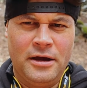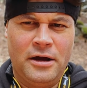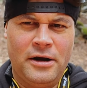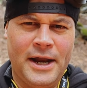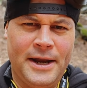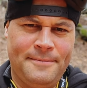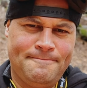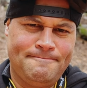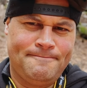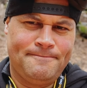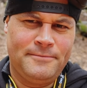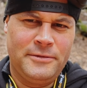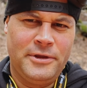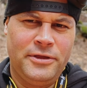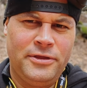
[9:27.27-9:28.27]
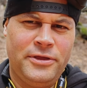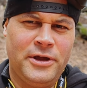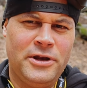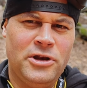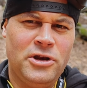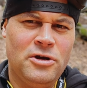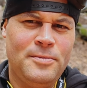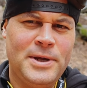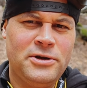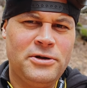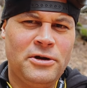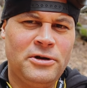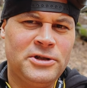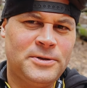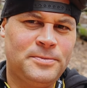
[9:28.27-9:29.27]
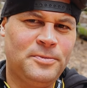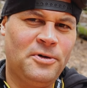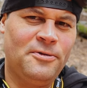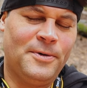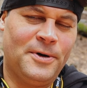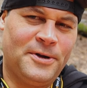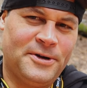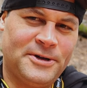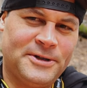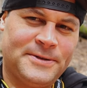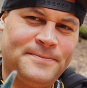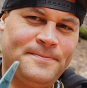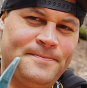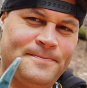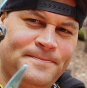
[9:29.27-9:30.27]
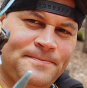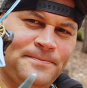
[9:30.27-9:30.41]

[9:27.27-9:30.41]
All right, the NewBeeDrone Smoov Motors.